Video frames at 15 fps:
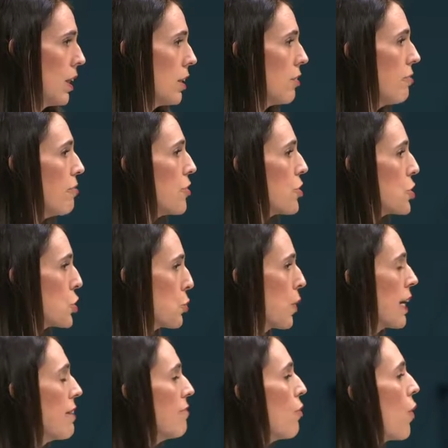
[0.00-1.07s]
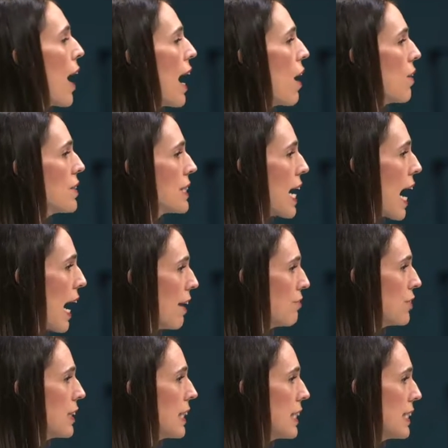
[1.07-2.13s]
In the first 24 hours
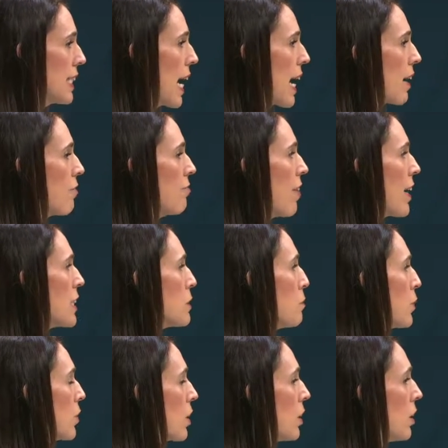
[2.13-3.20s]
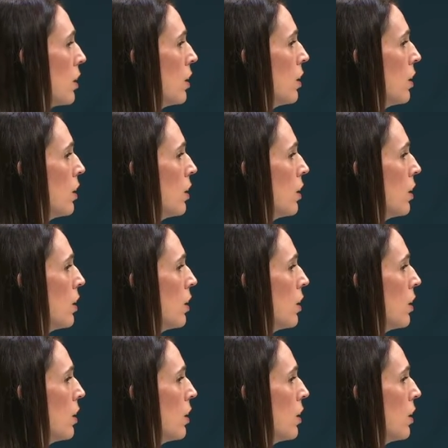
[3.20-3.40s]
after the attack, Facebook